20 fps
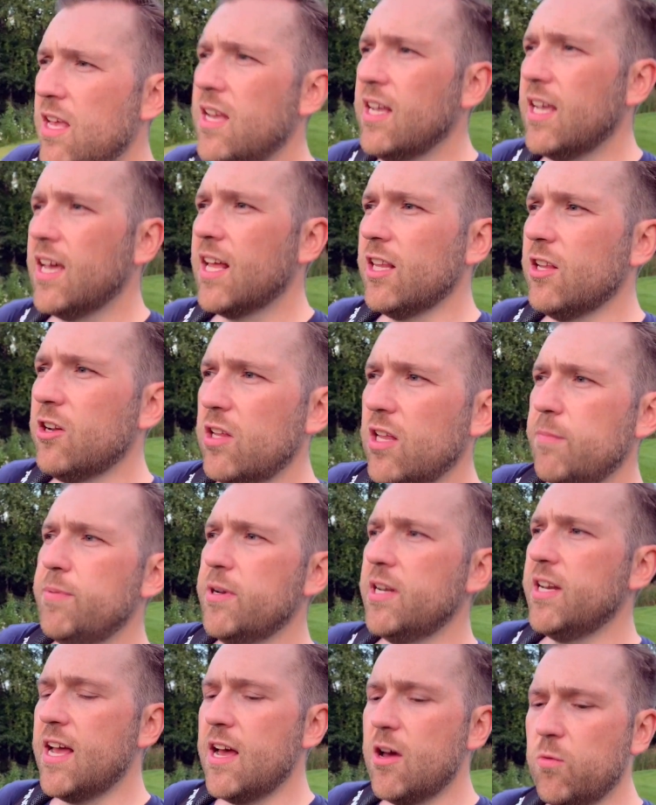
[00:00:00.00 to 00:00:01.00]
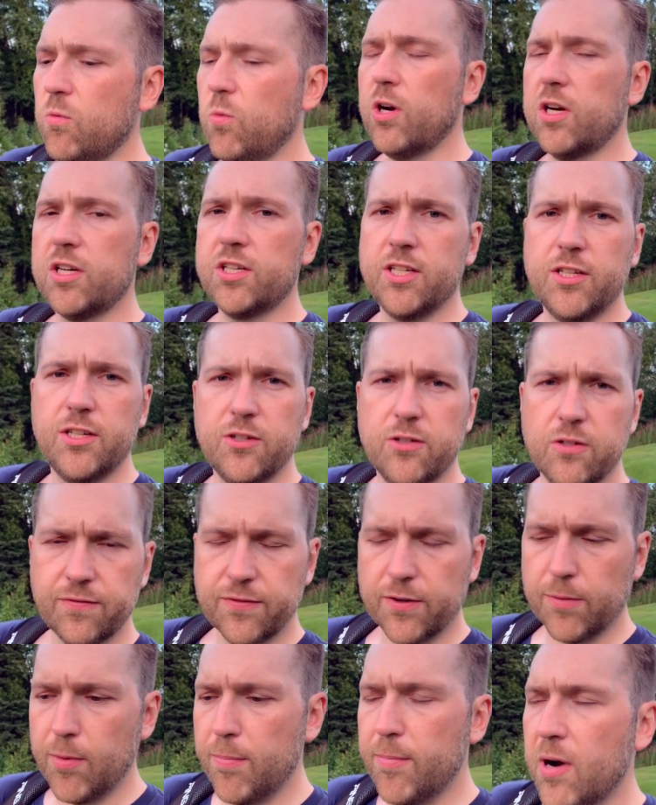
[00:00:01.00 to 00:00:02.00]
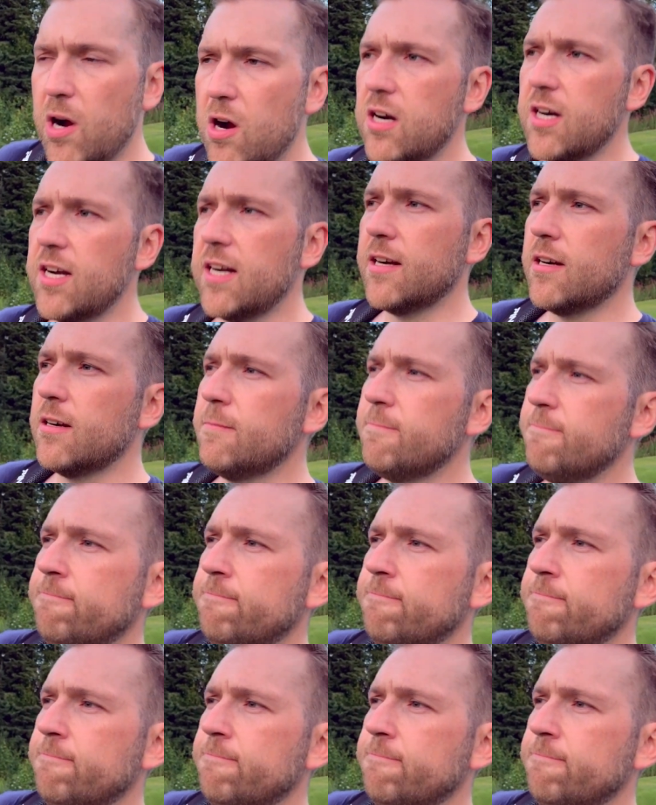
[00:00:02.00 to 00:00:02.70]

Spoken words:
got a little up and down work to do for my par here.